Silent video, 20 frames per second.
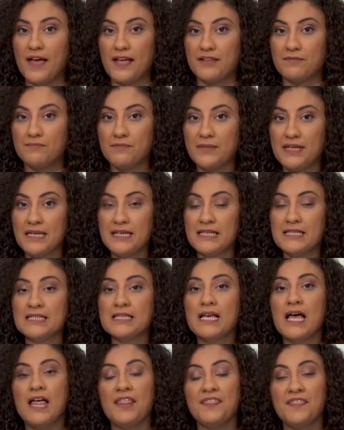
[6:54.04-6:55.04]
That
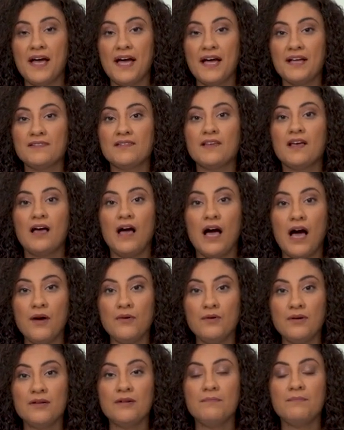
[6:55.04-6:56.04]
means that
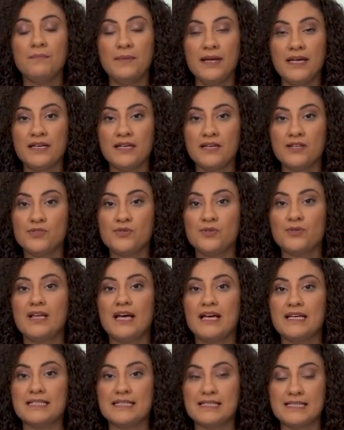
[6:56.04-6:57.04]
our baking
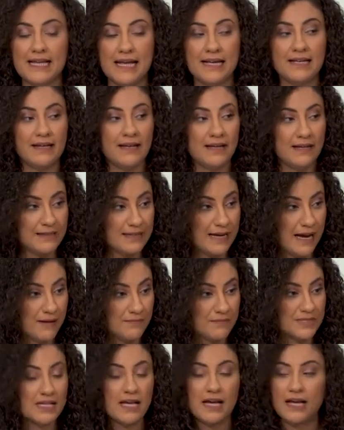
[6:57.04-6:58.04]
soda is 10
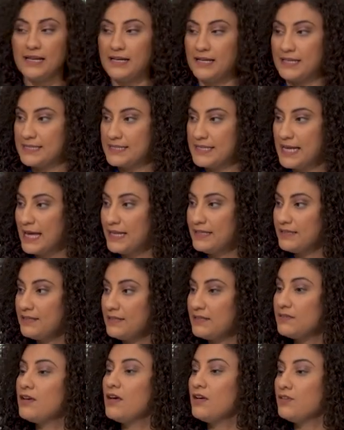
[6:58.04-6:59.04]
grams. Let's add
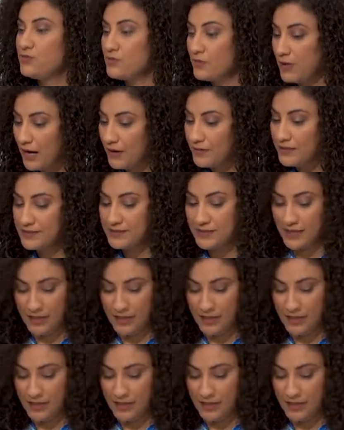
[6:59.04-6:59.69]
it to our